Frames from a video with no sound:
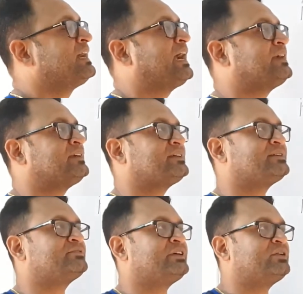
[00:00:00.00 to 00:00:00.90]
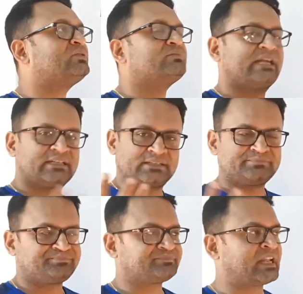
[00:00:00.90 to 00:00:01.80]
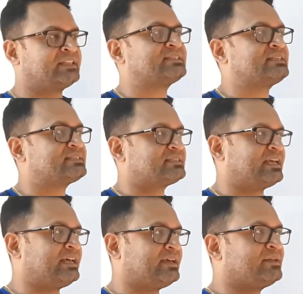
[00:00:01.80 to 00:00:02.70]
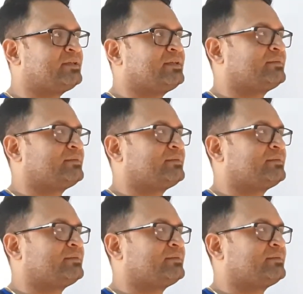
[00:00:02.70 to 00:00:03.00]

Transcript: and we know that this is a